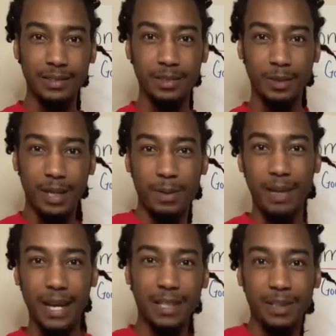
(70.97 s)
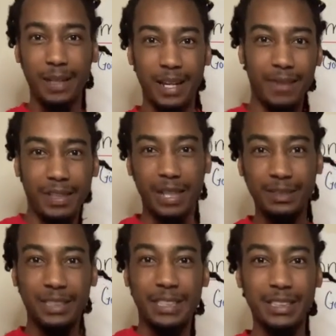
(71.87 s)
You got everything out
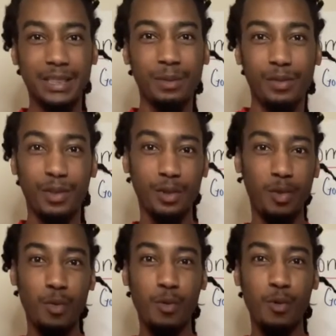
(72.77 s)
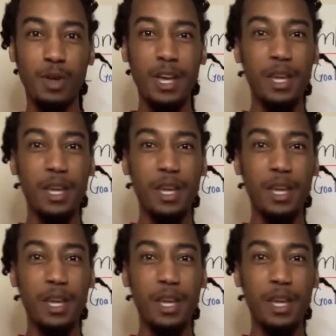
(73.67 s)
your system. You feeling cool?